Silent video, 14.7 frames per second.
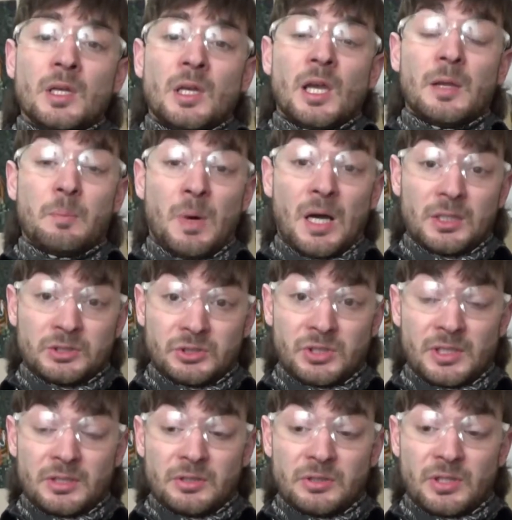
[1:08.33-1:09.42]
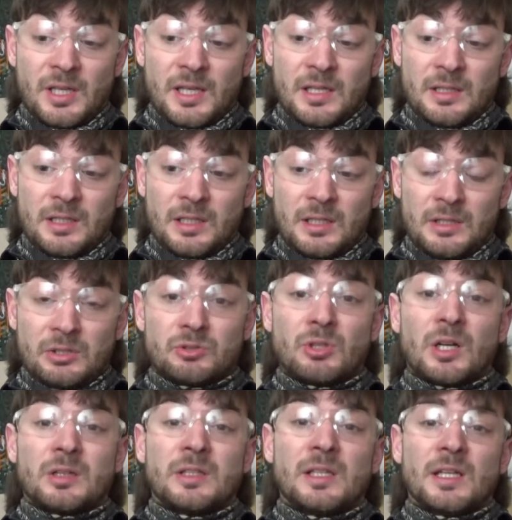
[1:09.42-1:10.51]
admonish sinners and
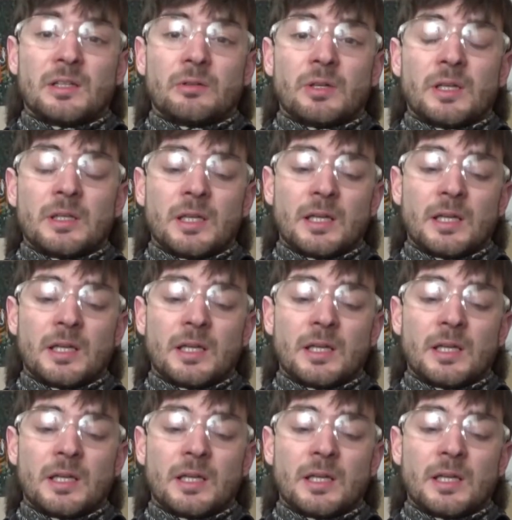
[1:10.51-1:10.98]
instruct the ignorant.